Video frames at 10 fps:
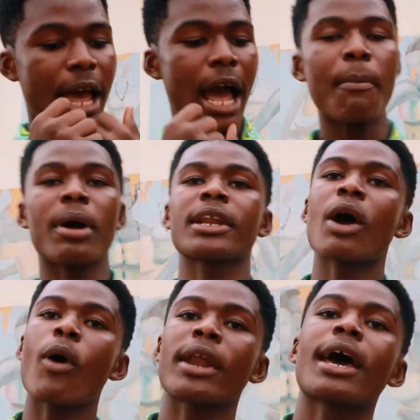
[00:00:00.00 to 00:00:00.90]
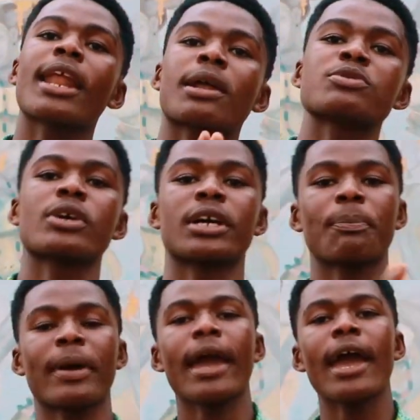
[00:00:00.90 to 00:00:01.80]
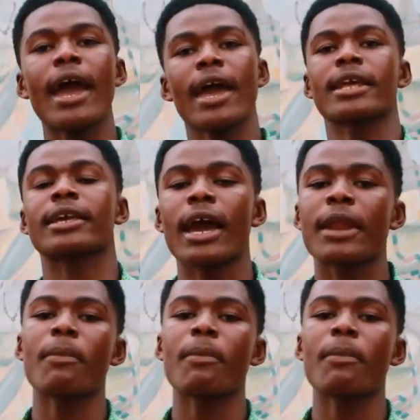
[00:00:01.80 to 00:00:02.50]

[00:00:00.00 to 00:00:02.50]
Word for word: I'm underwater like I'm singing panic,